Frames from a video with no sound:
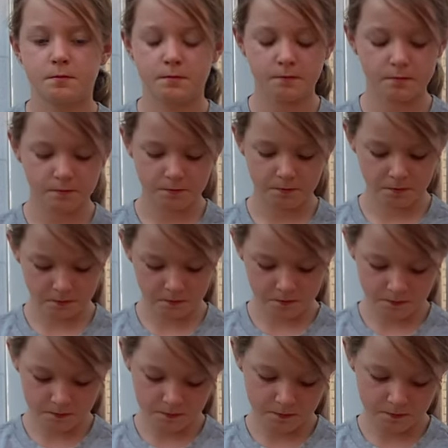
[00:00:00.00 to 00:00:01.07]

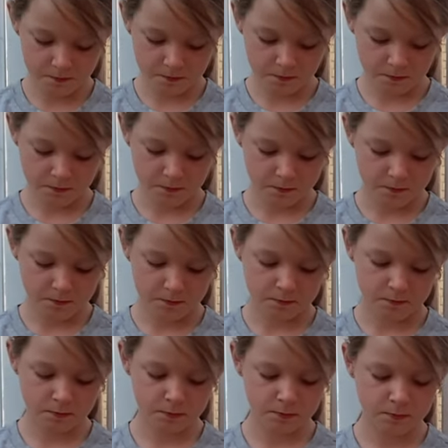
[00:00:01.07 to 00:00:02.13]

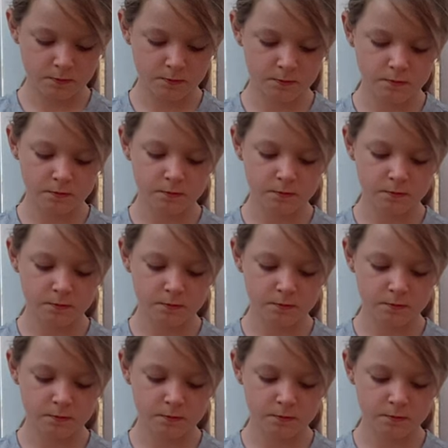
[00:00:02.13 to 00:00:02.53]
This person isn't speaking.